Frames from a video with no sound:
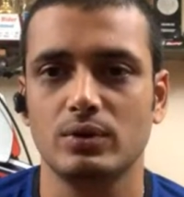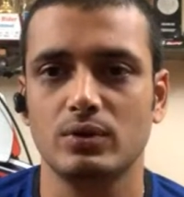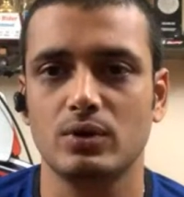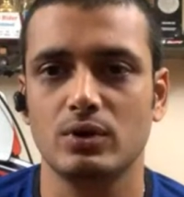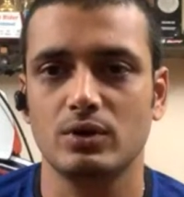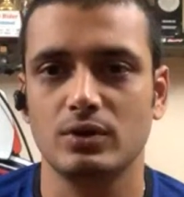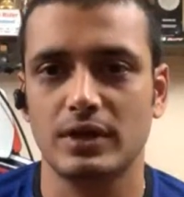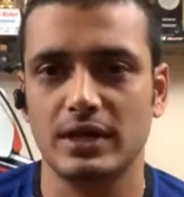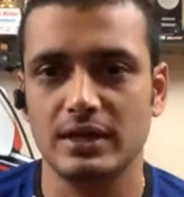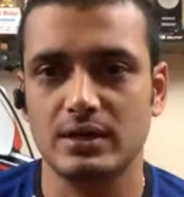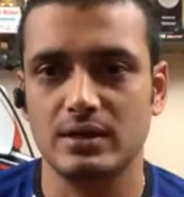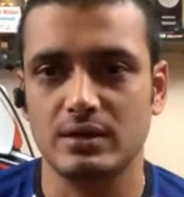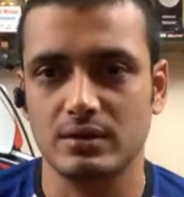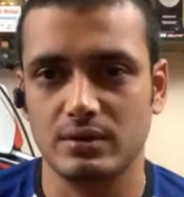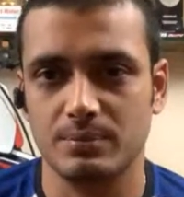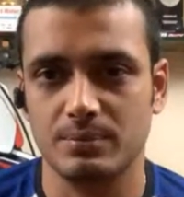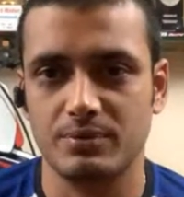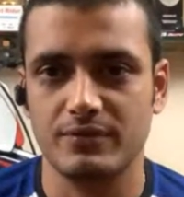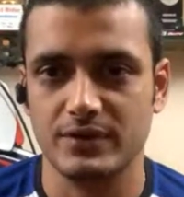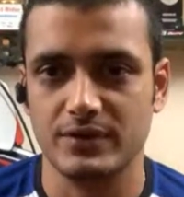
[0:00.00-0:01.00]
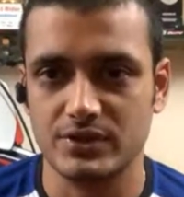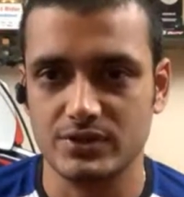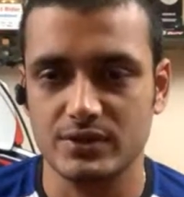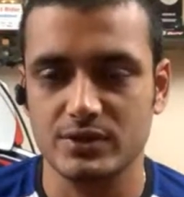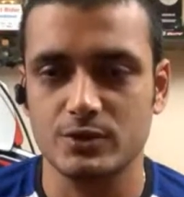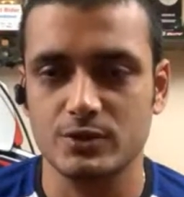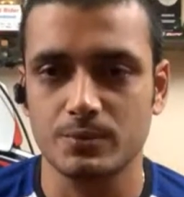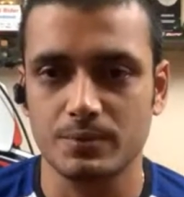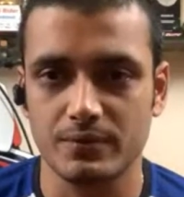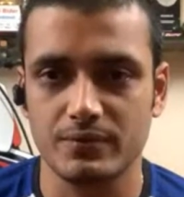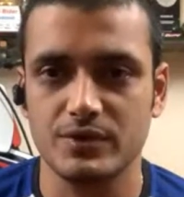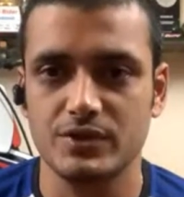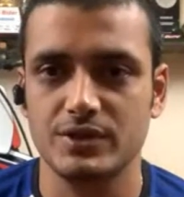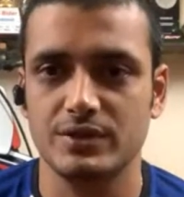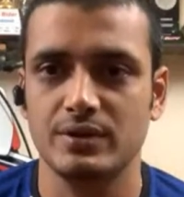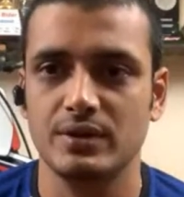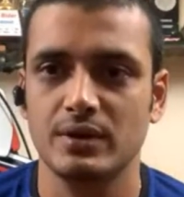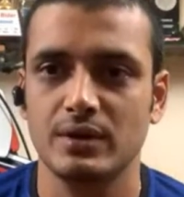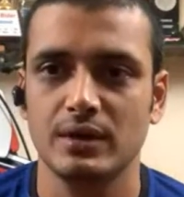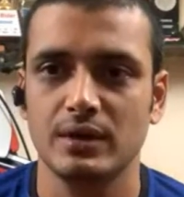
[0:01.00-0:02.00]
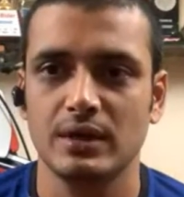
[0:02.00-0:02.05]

you got to get professional supervision